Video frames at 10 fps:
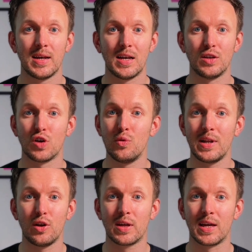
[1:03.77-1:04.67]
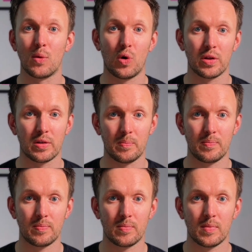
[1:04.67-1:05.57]
is only looking at one of them.
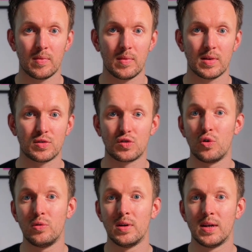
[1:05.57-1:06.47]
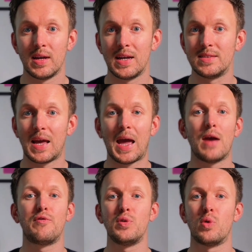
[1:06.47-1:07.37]
So is
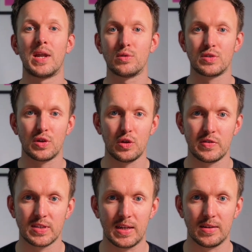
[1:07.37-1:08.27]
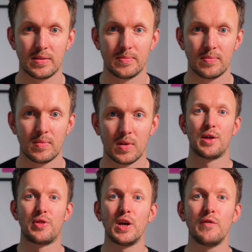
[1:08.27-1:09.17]
everyone else that you've seen.
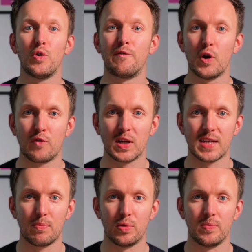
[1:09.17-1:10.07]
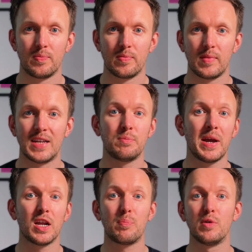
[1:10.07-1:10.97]
Think of your phone, for example. It's made
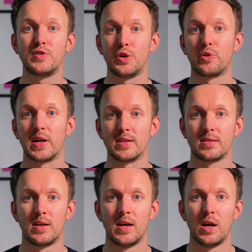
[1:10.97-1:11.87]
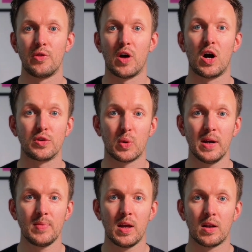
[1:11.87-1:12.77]
up of two things. The hardware,
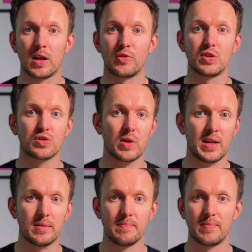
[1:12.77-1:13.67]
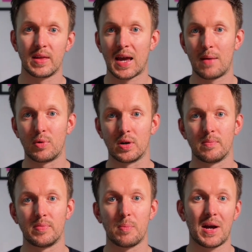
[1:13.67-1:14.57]
like the screen, the camera,
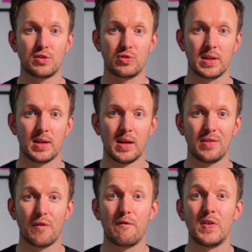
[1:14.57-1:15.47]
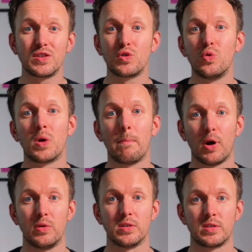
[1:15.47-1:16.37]
the battery, the physical
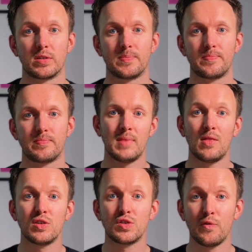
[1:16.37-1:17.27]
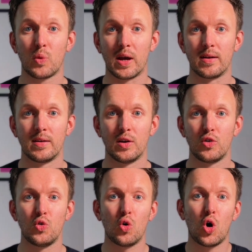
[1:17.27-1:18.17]
components. And the software,
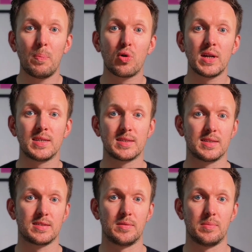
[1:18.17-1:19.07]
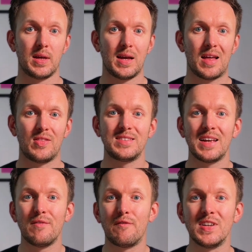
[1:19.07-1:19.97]
your operating system, this
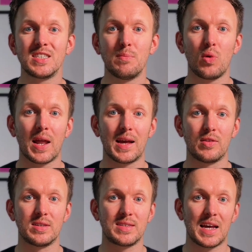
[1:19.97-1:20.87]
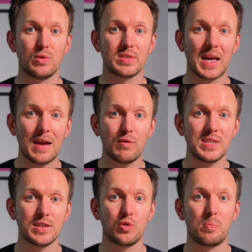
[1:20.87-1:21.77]
invisible layer that tells every
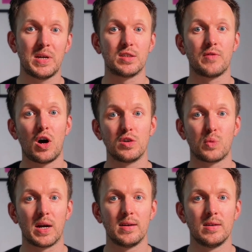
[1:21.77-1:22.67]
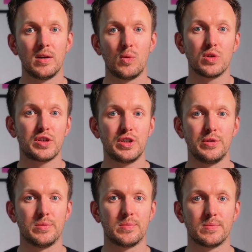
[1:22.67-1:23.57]
single piece of hardware what to do.
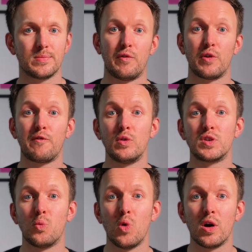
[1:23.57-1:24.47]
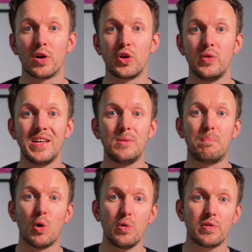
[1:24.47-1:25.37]
For the phone to work, you need
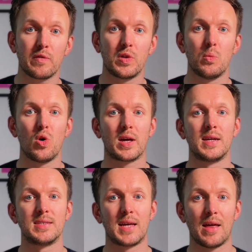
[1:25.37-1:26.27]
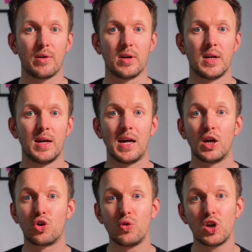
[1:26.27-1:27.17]
both of them working together. And
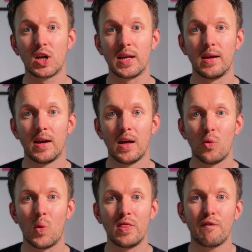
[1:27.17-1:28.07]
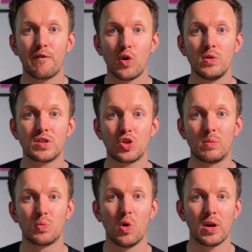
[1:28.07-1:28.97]
crucially, when the phone
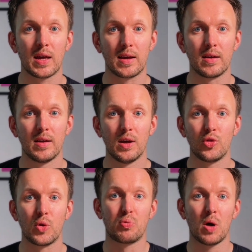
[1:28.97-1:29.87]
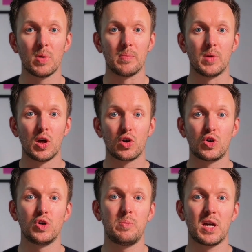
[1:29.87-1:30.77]
stops working, the problem
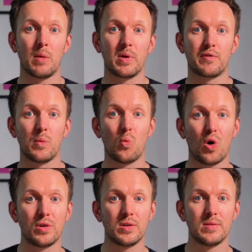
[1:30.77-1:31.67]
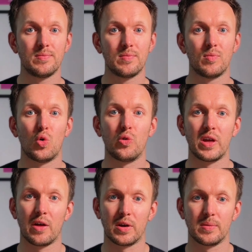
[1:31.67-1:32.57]
could be coming from one or the
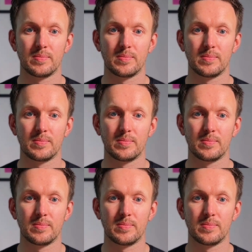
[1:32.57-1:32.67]
other.